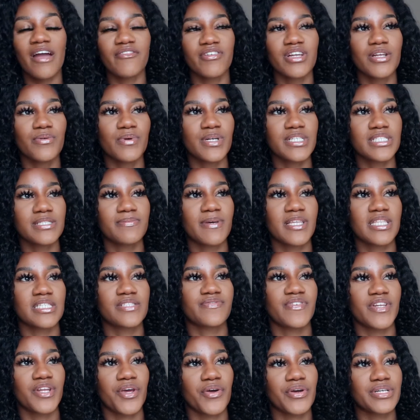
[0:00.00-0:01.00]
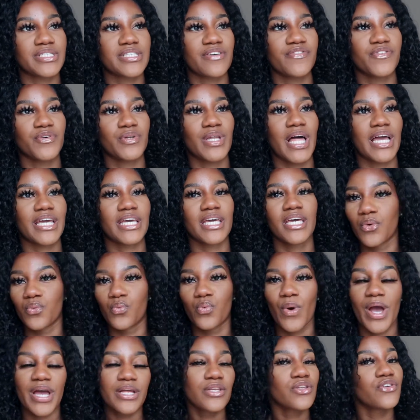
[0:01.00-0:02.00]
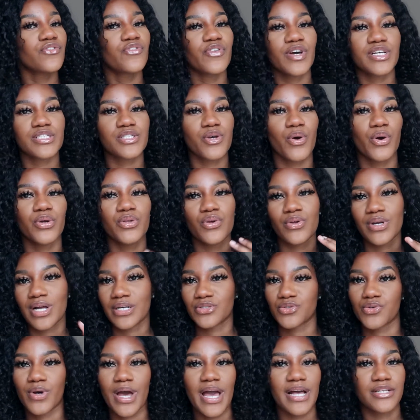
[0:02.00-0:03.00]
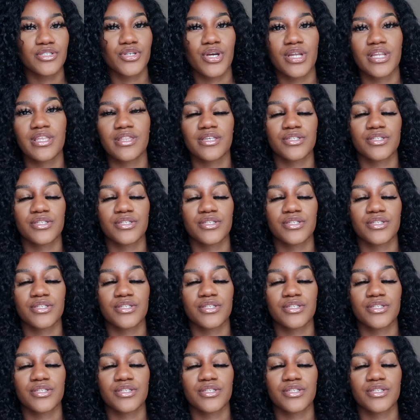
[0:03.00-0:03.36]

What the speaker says: I really wanted to make this video because I feel like when you first go on your natural hair journey,